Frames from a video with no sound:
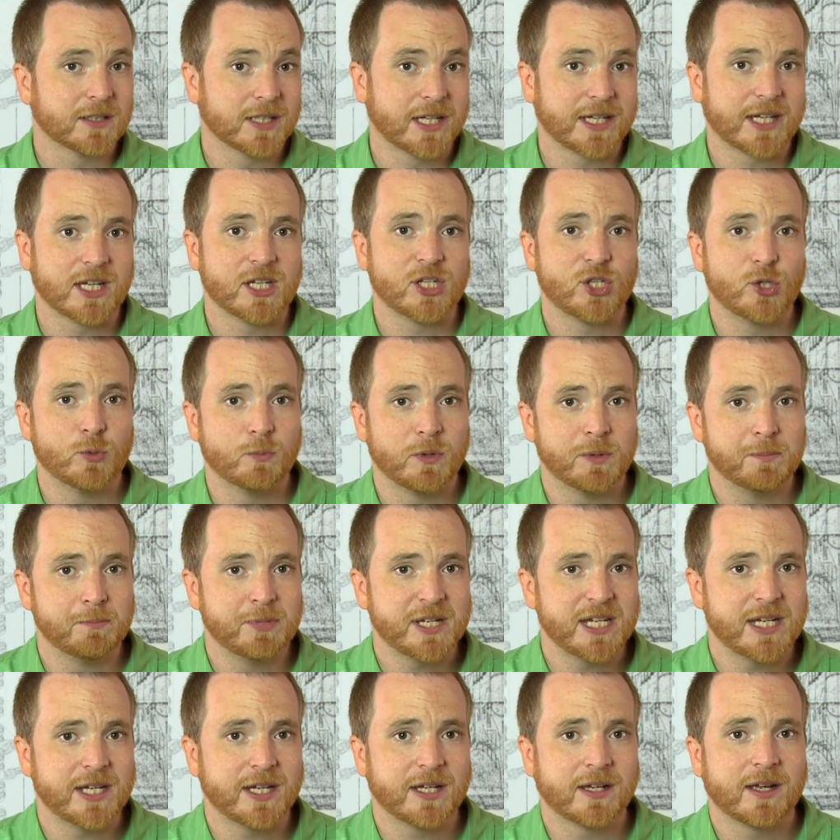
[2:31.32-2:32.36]
like a human
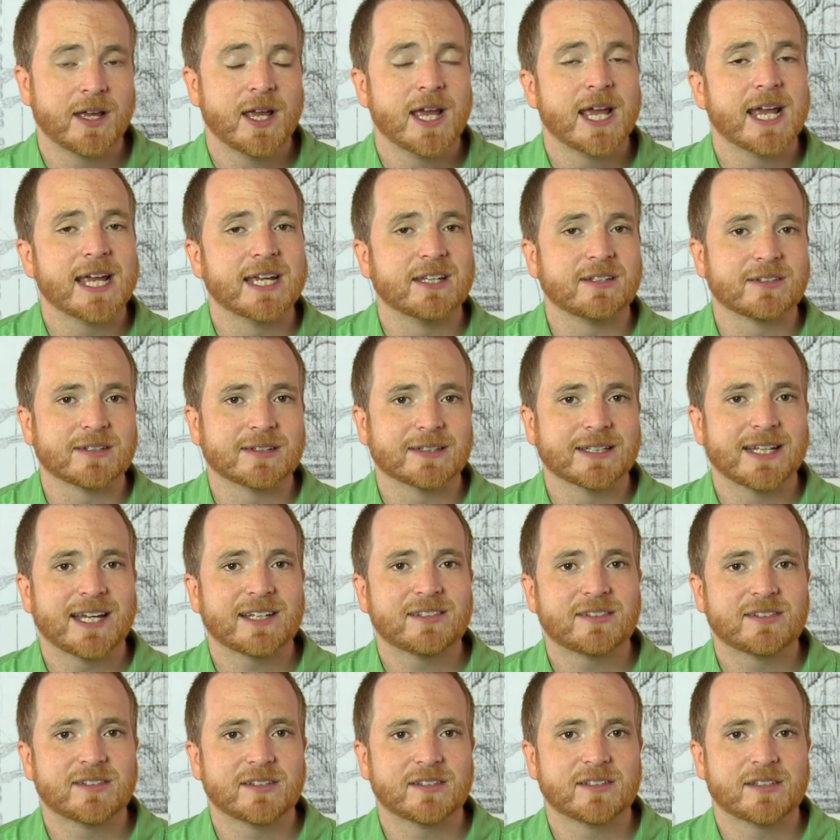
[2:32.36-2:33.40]
being, is
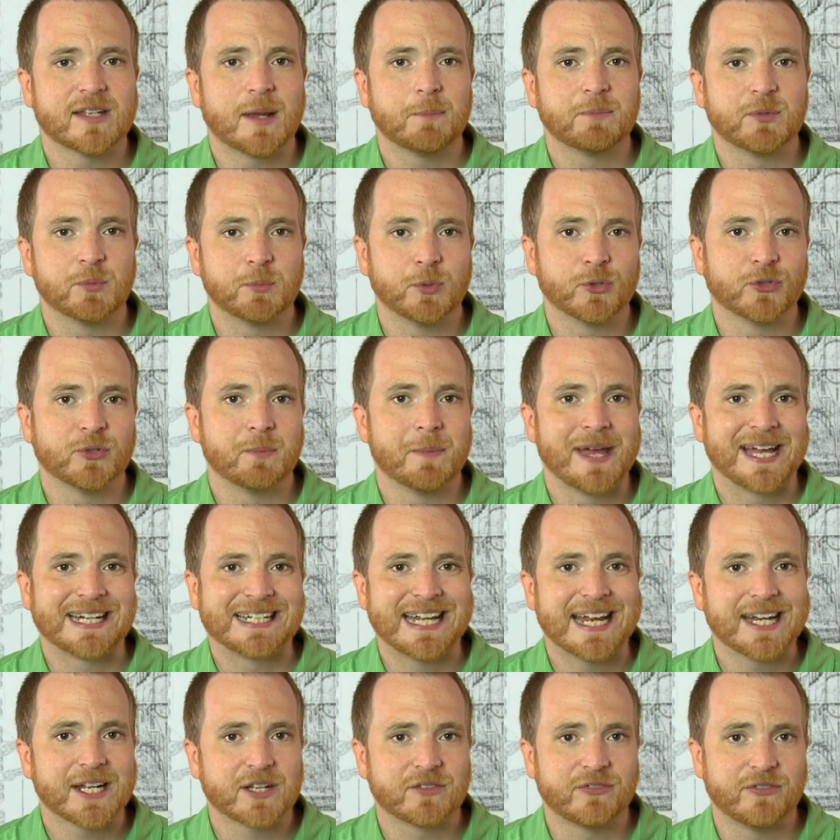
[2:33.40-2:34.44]
less susceptible to
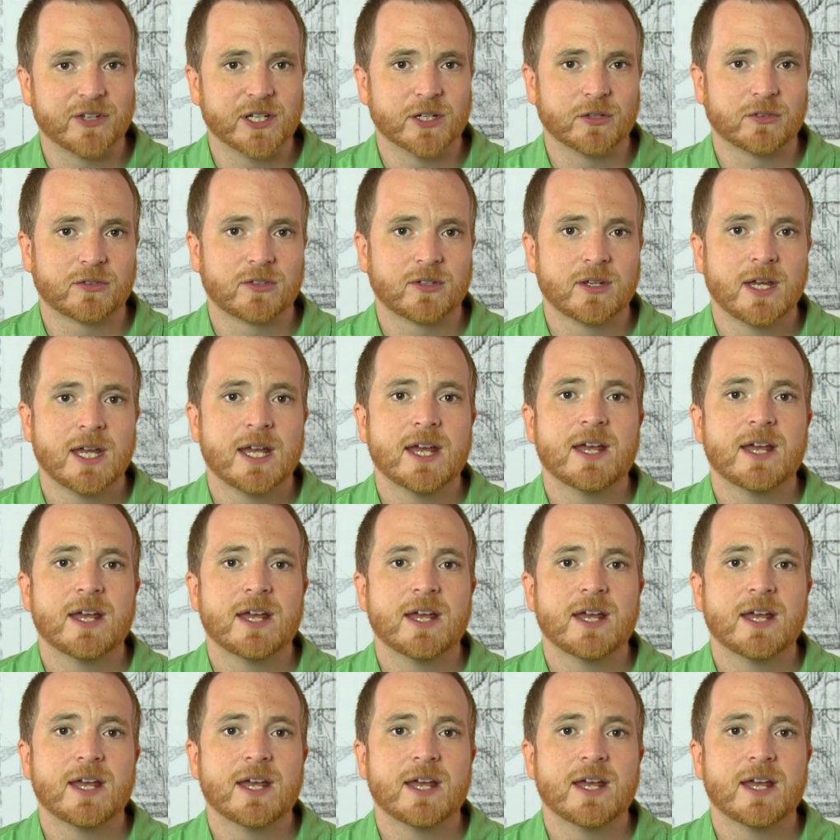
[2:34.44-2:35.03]
magnetic fields,